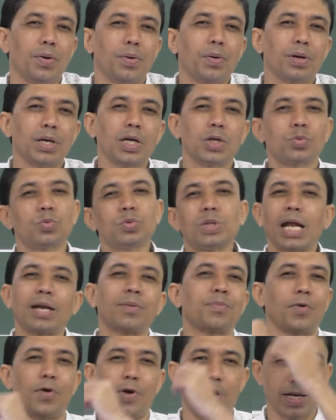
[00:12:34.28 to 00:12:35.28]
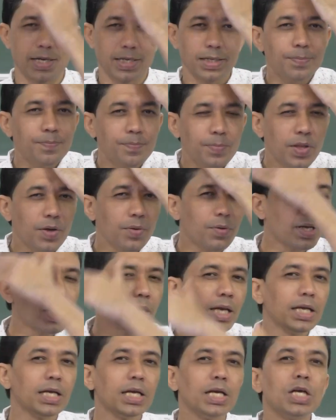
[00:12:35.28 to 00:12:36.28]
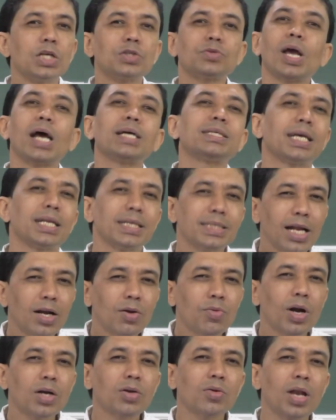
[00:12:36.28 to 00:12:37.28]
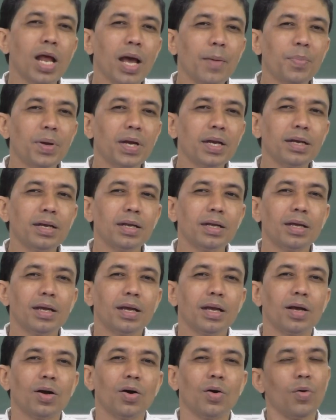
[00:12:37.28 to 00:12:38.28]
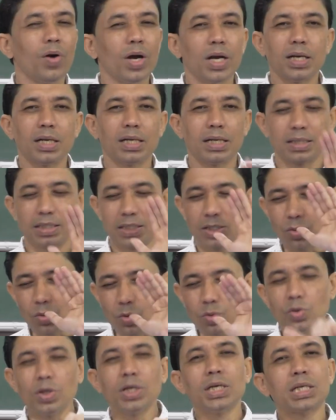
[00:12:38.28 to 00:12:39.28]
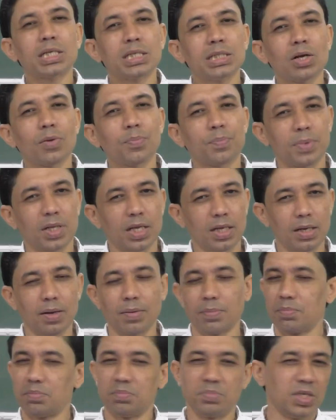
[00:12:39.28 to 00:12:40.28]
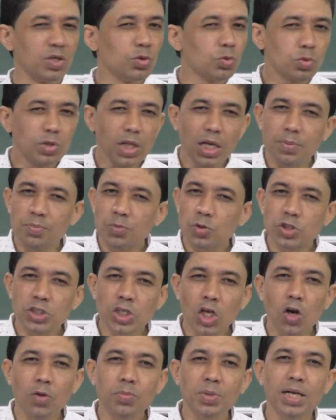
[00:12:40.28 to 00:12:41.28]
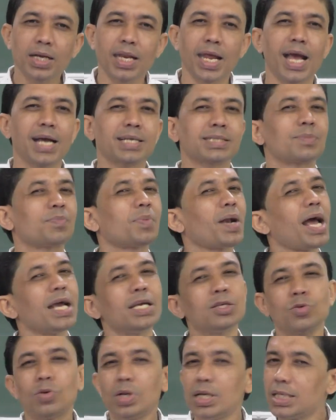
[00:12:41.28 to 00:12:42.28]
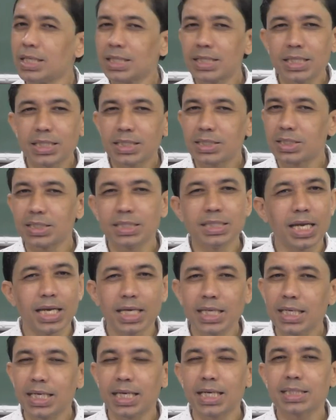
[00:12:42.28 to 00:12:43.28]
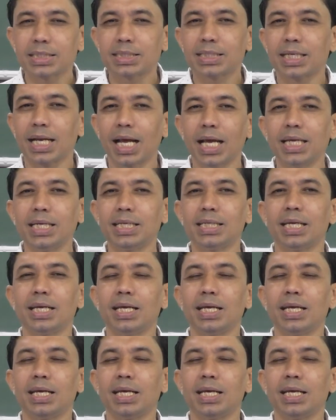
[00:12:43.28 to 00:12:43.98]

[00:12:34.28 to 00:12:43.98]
okay, to that product. Okay. So, as a result what will happen when due to increase of uh, due to the imposition of the tax price will increase in any case right